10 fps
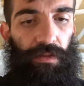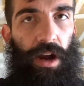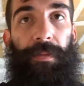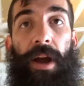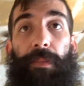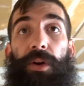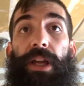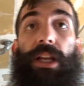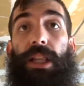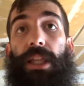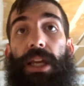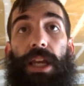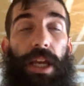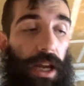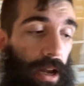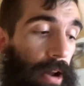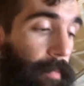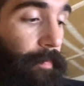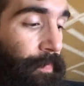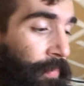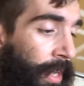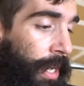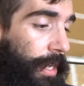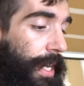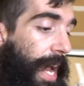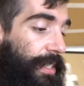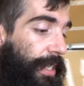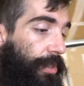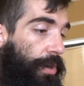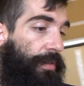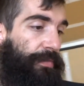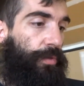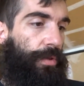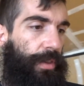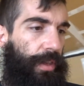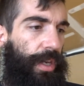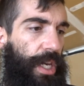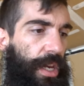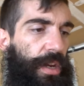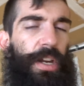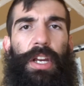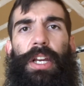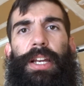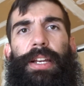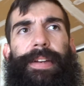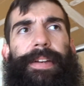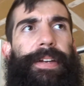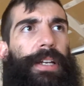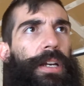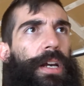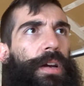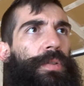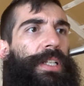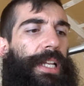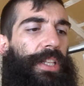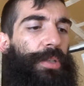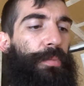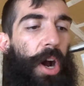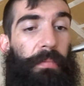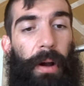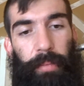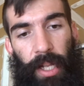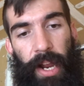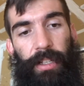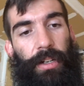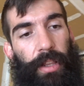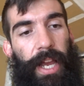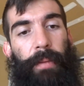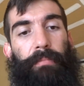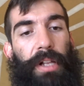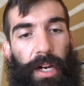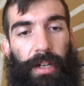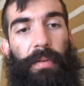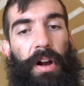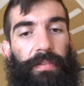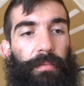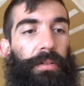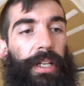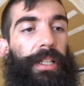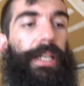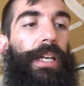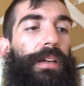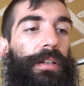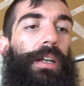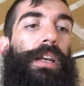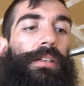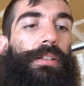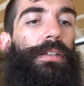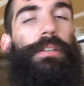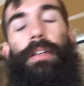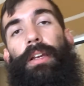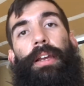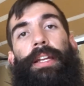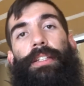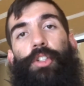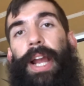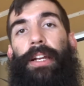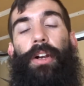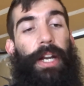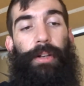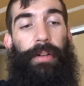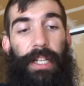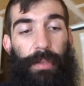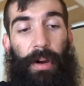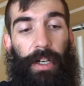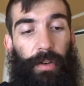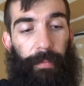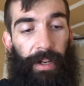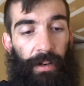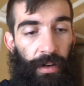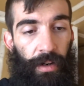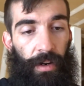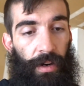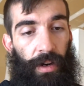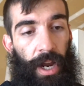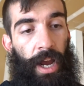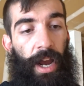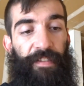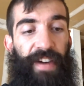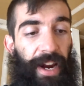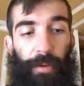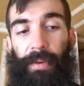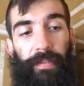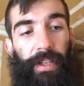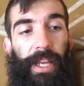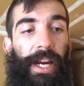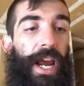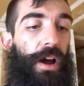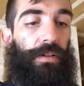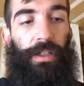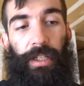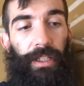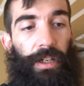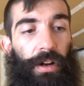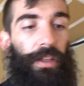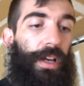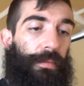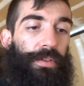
I'm not putting the gaskets on for the what is that, the smog pump lines and all that. I'm blocking them off completely because it's a track car. I don't need smog equipment. I vacuumed everything out, cleaned it all up.